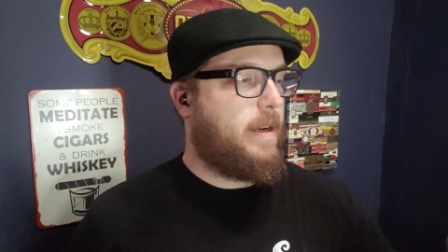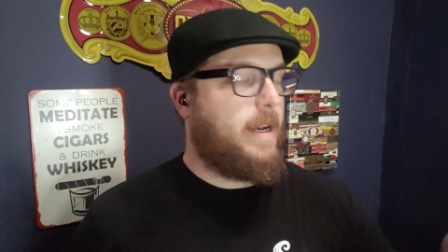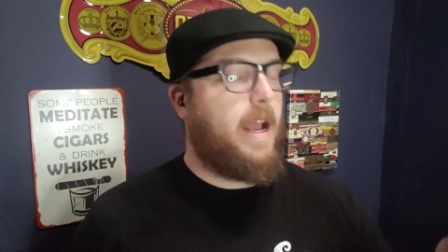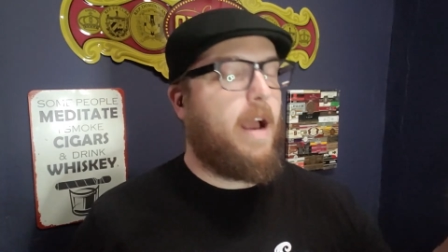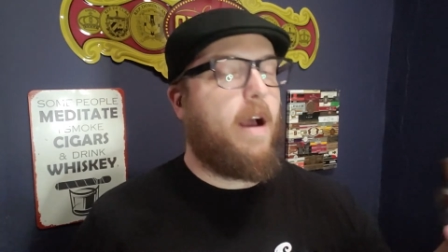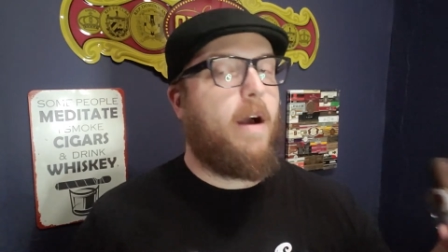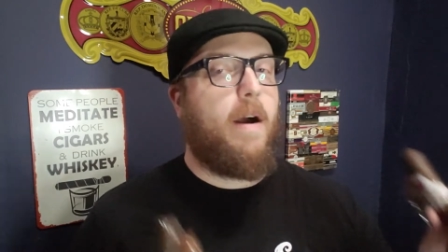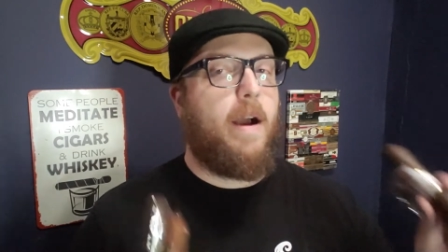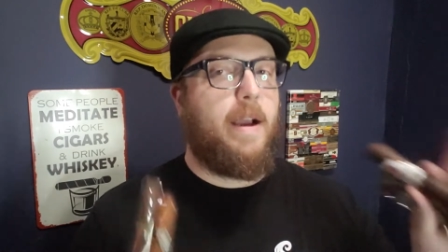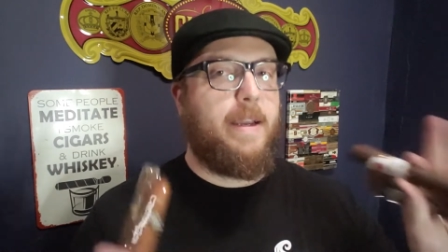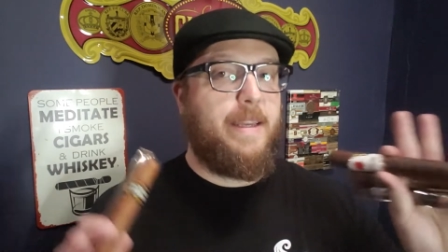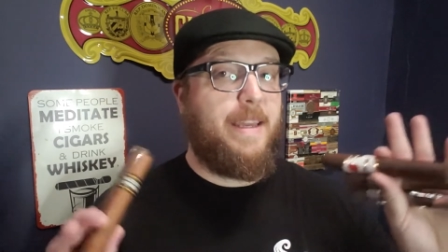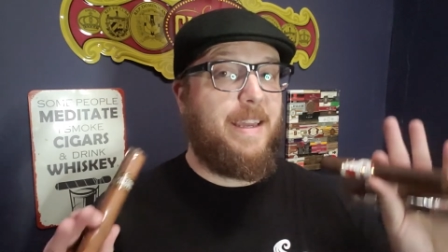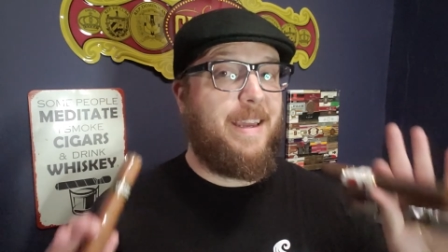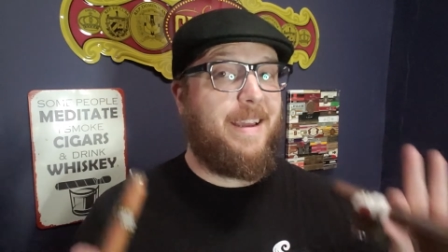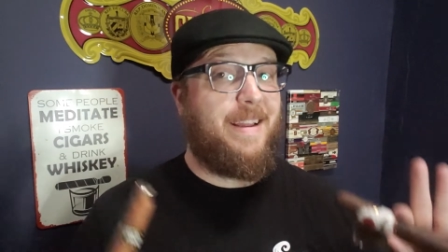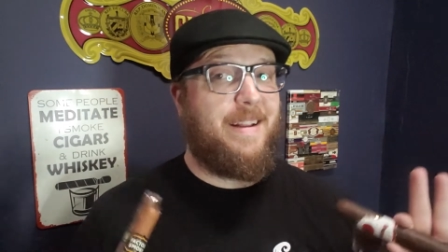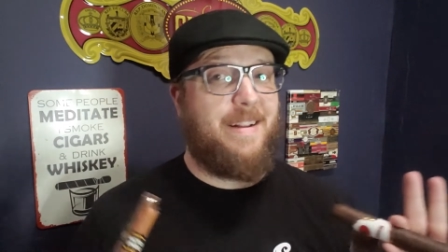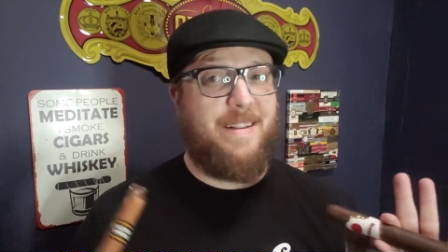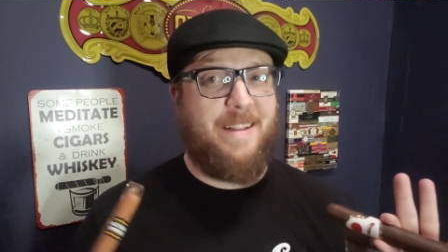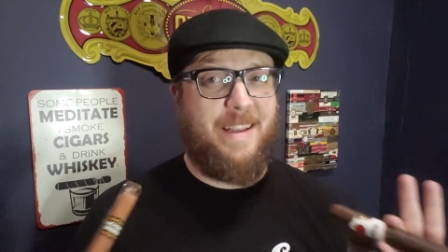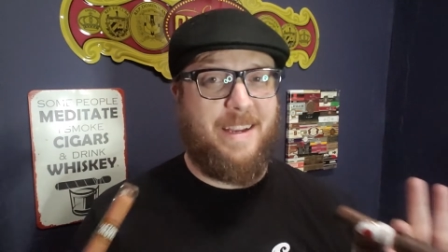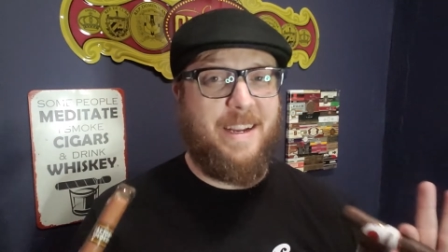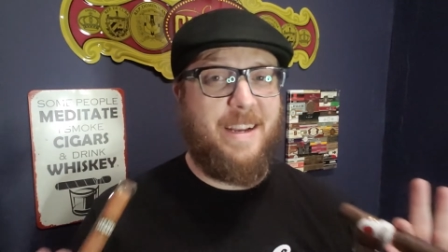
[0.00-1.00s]
Now,
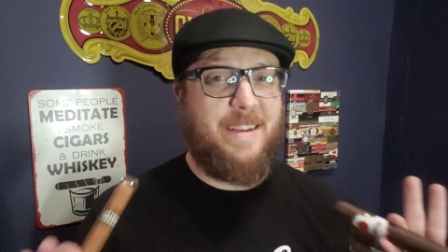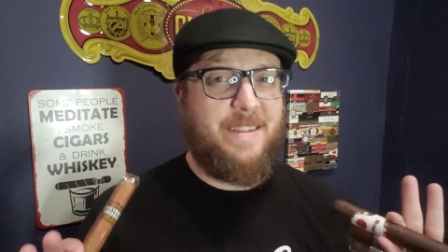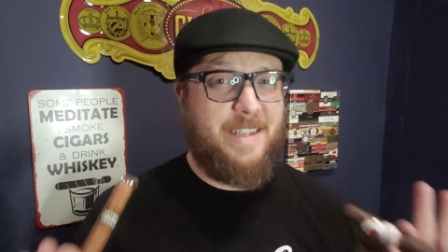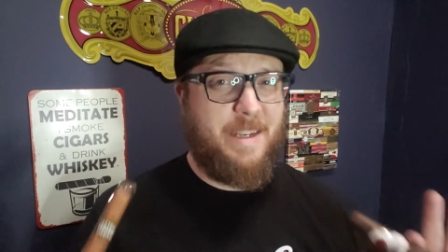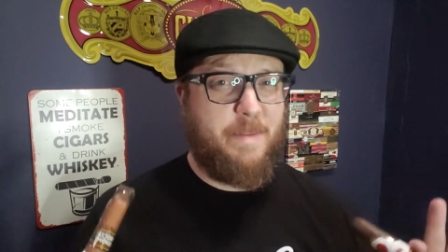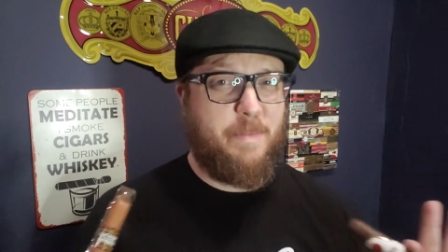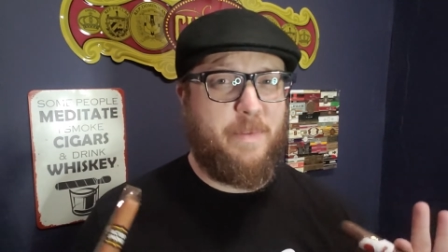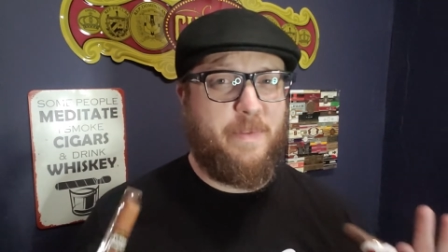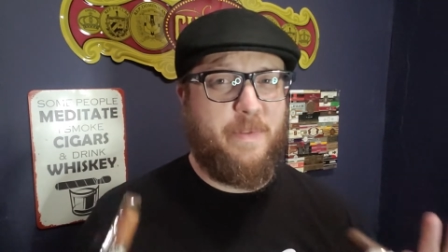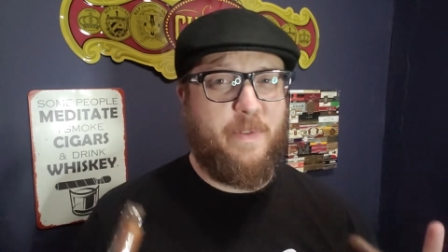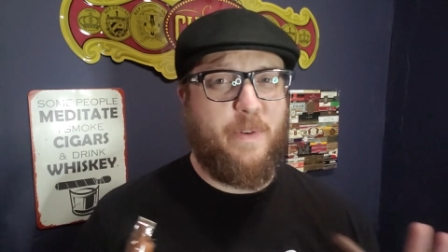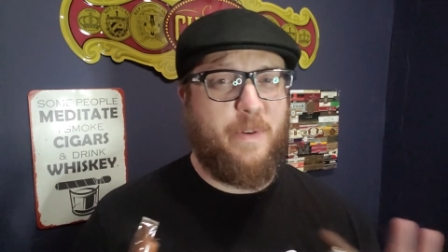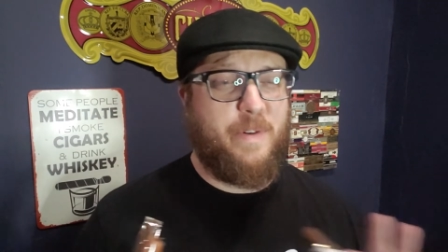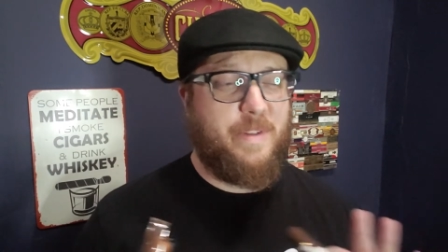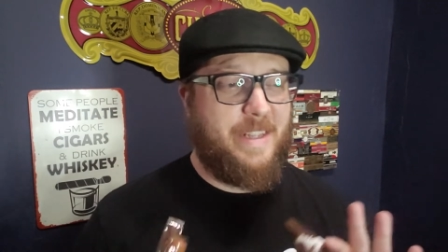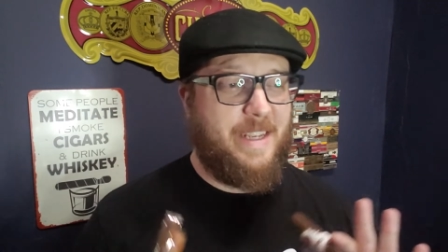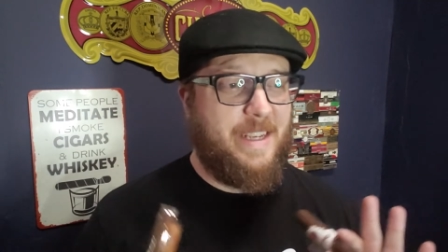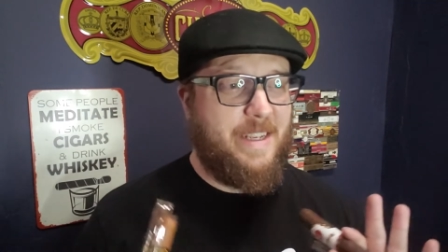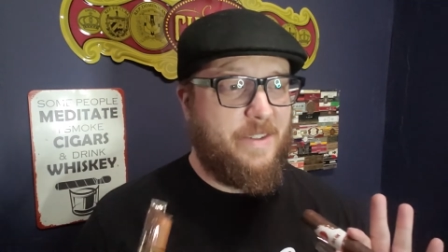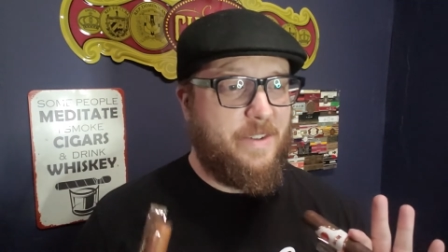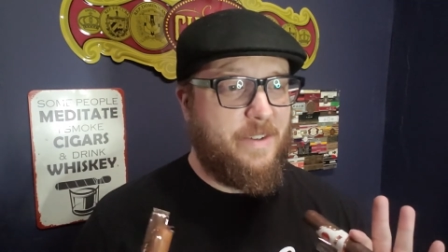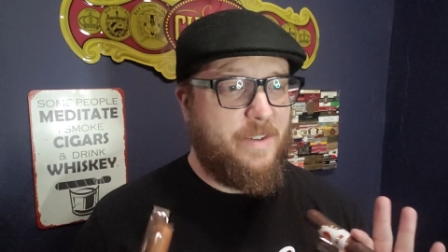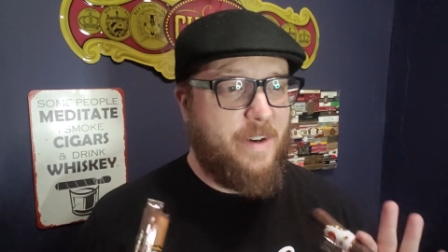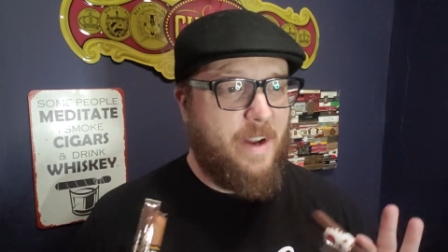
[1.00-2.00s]
again, like I said before,
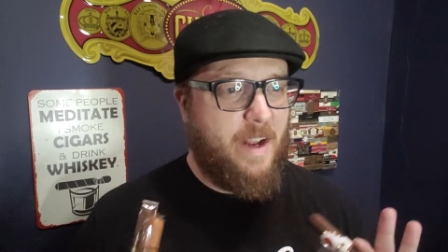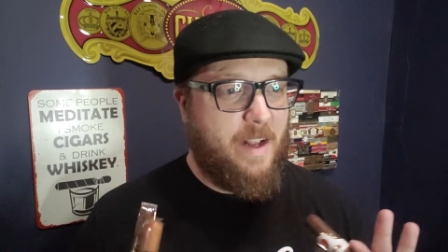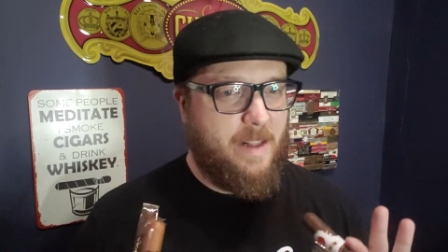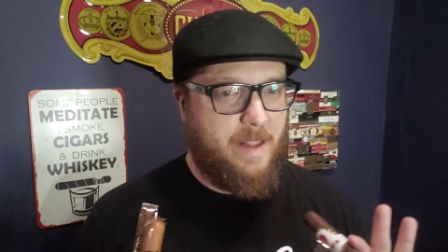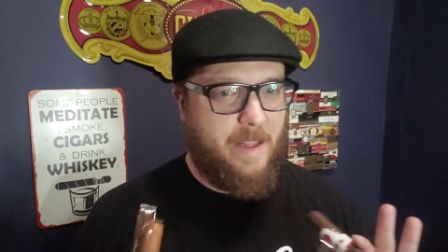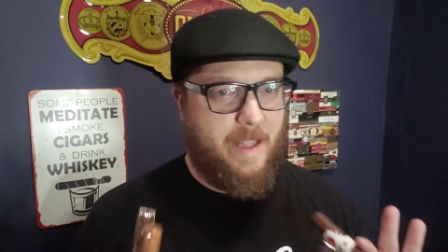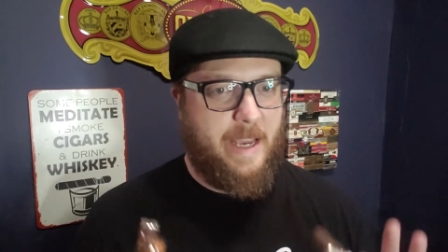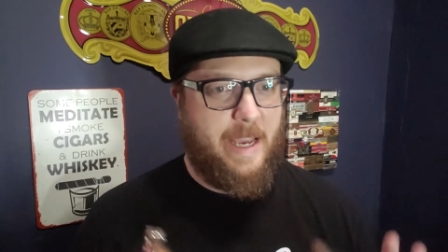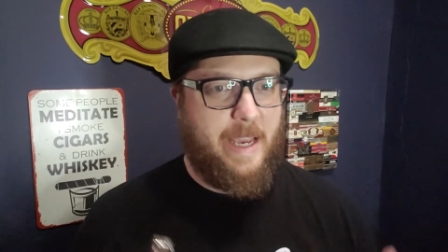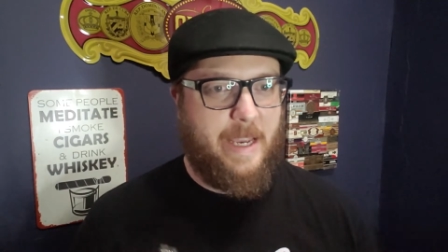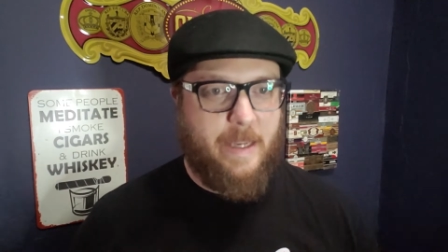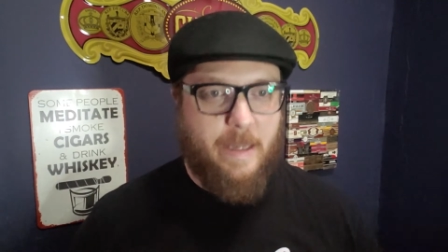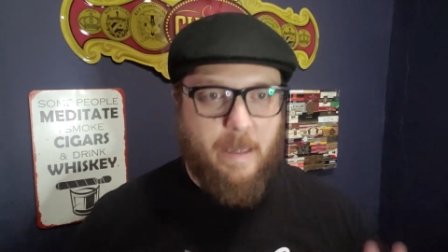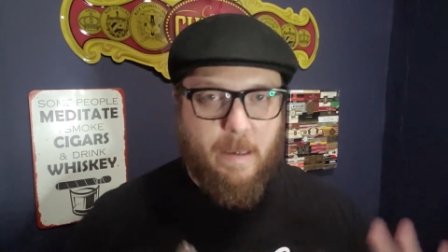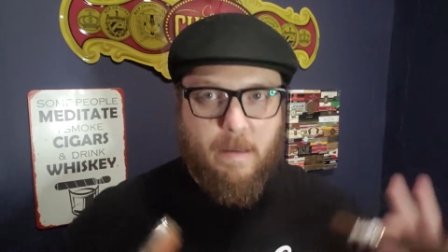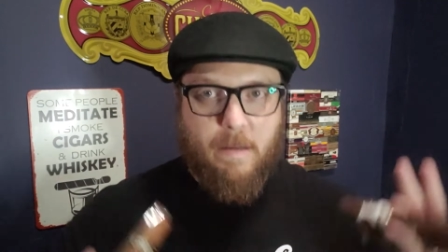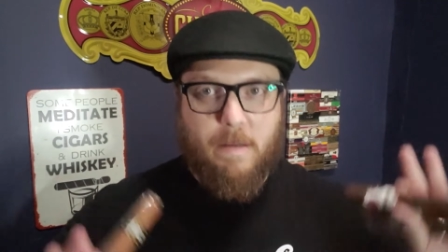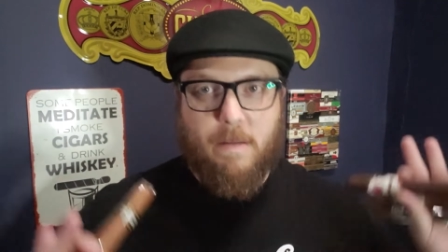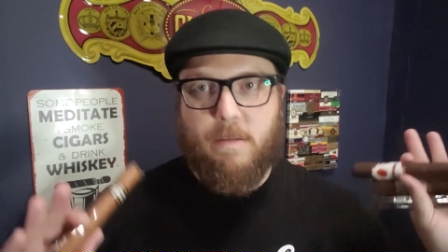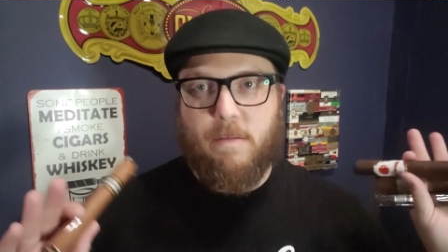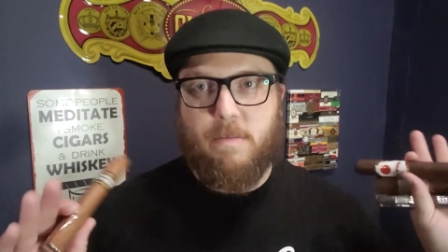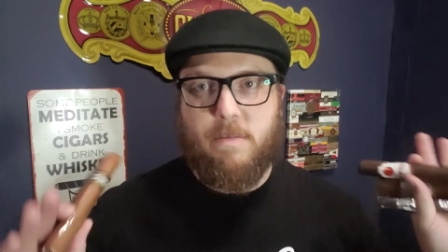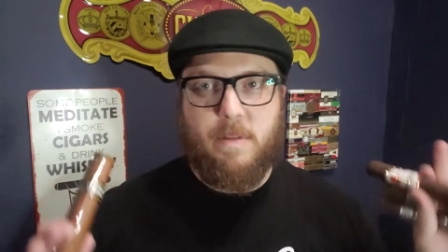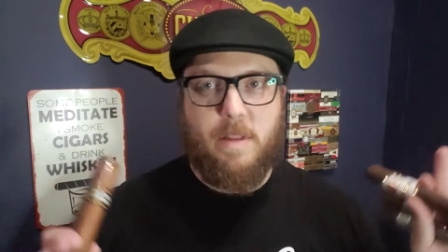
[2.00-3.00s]
these are not like
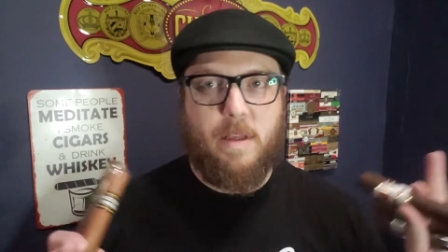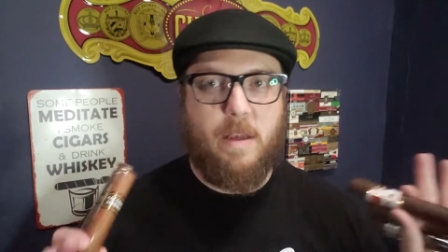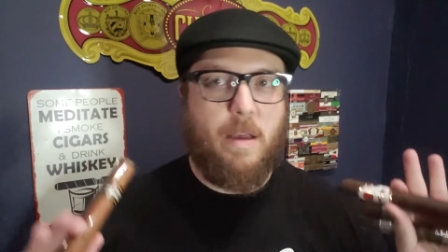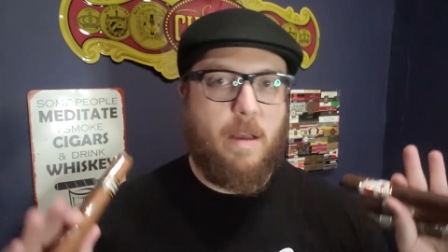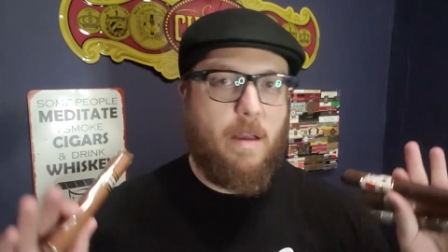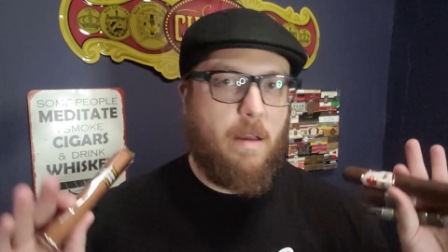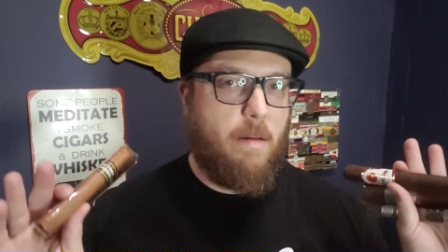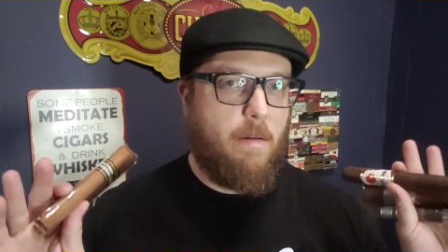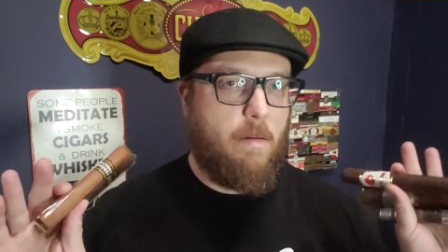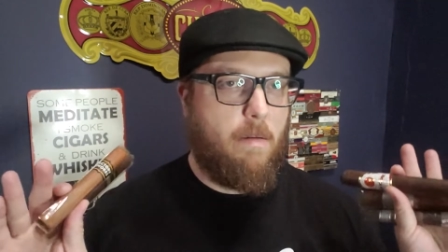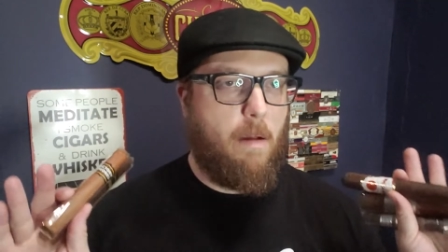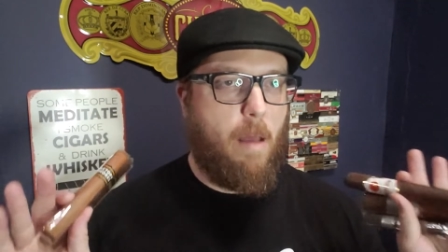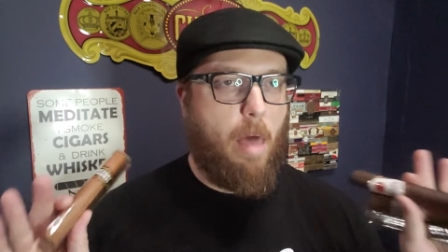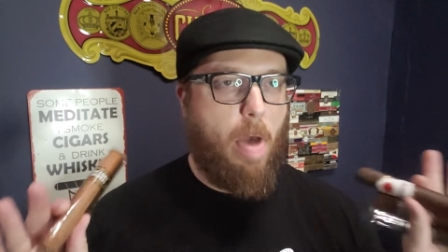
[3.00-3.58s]
the